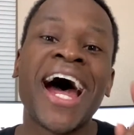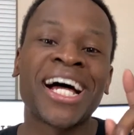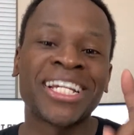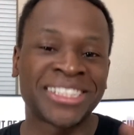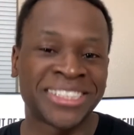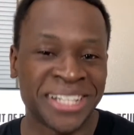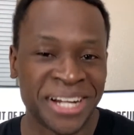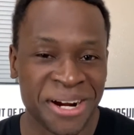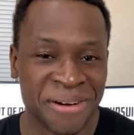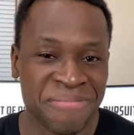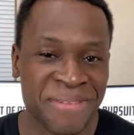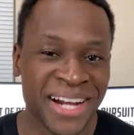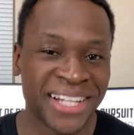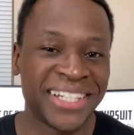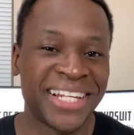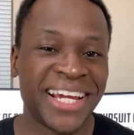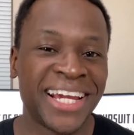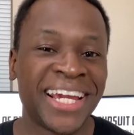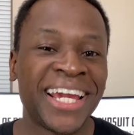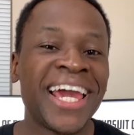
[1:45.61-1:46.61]
I start my
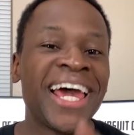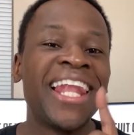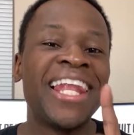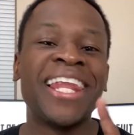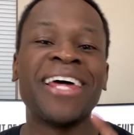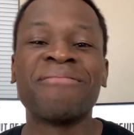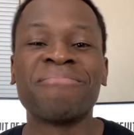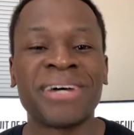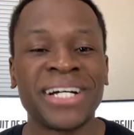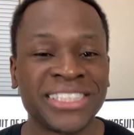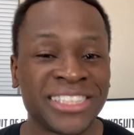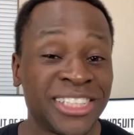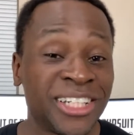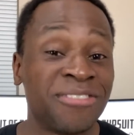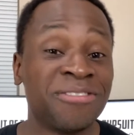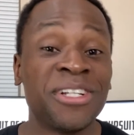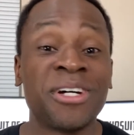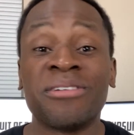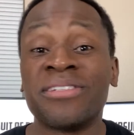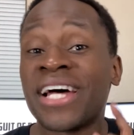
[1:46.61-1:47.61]
day, let
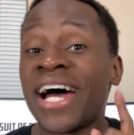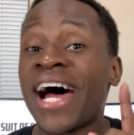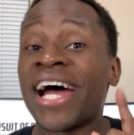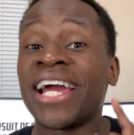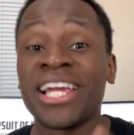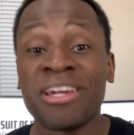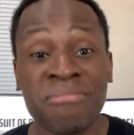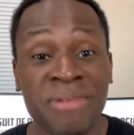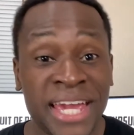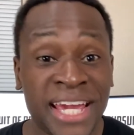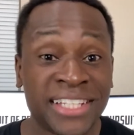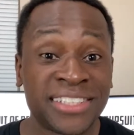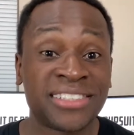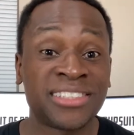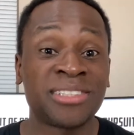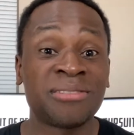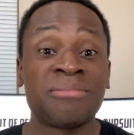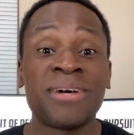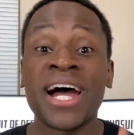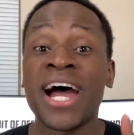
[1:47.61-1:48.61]
myself know that I am
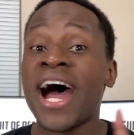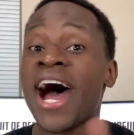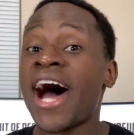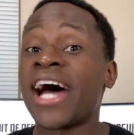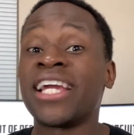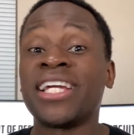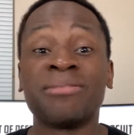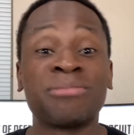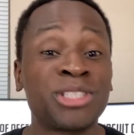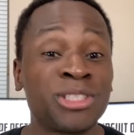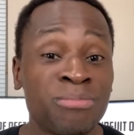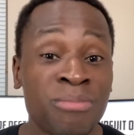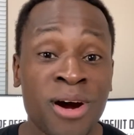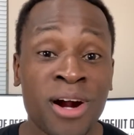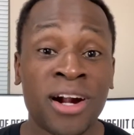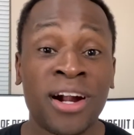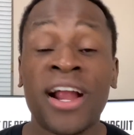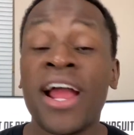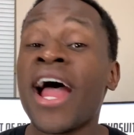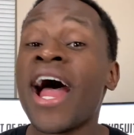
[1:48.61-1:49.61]
handsome, I am
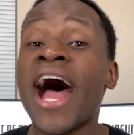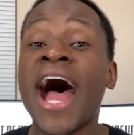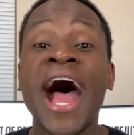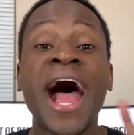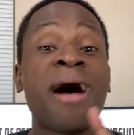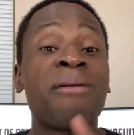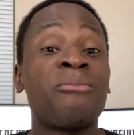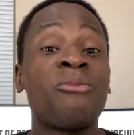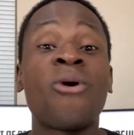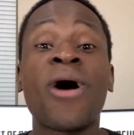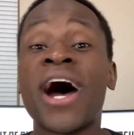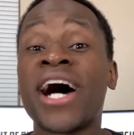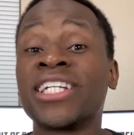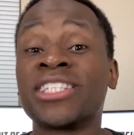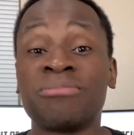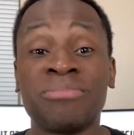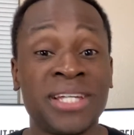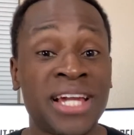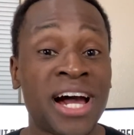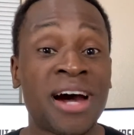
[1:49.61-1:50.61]
smart, I am wise
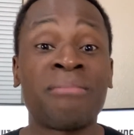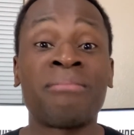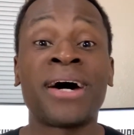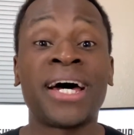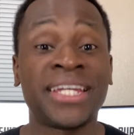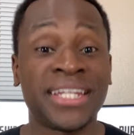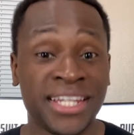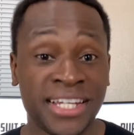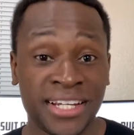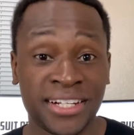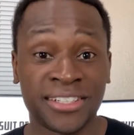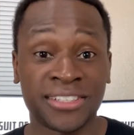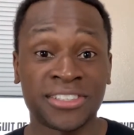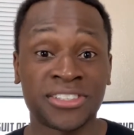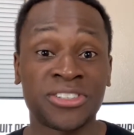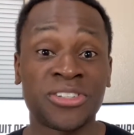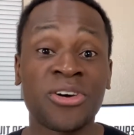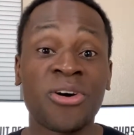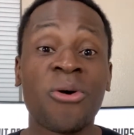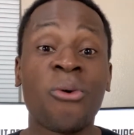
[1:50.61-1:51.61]
beyond my
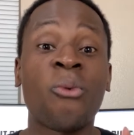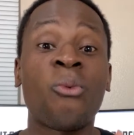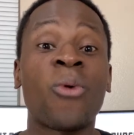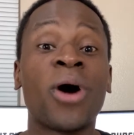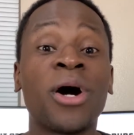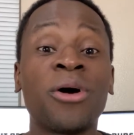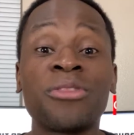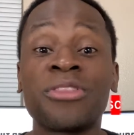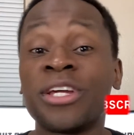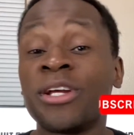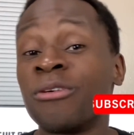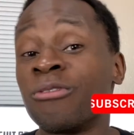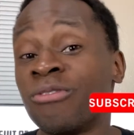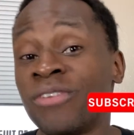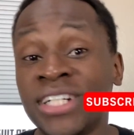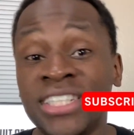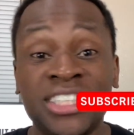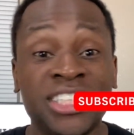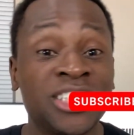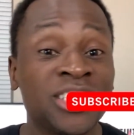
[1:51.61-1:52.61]
years. Wealth and
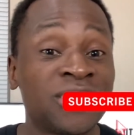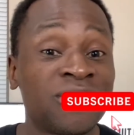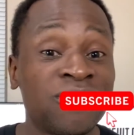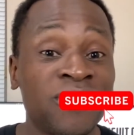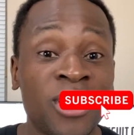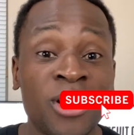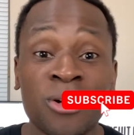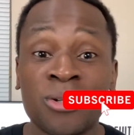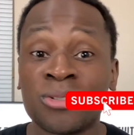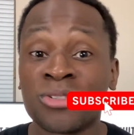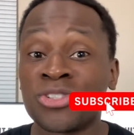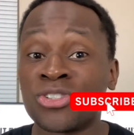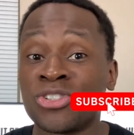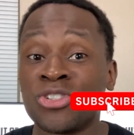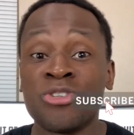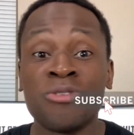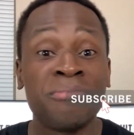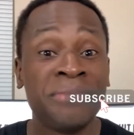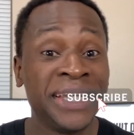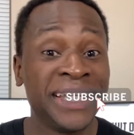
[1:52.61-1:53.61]
riches flows
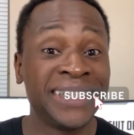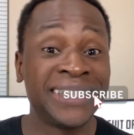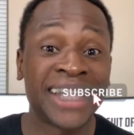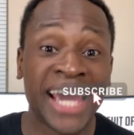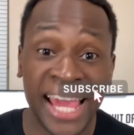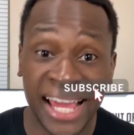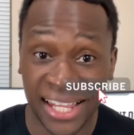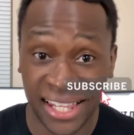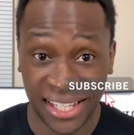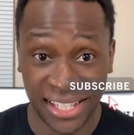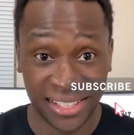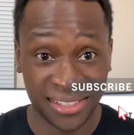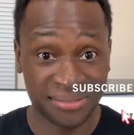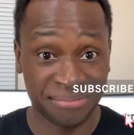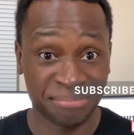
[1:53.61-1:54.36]
to me daily.